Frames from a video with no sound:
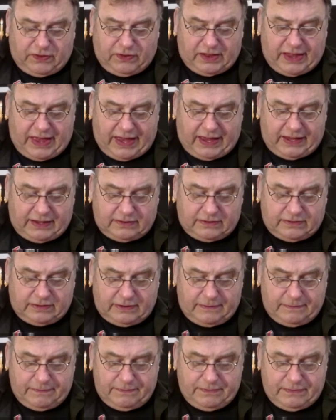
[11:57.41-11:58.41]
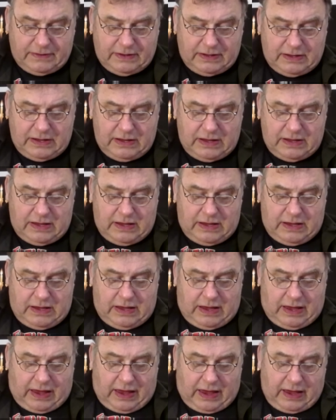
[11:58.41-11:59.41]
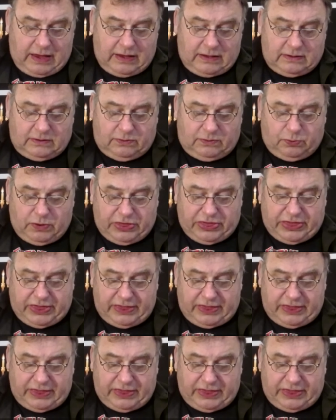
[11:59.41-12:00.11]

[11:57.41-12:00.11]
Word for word: land, and with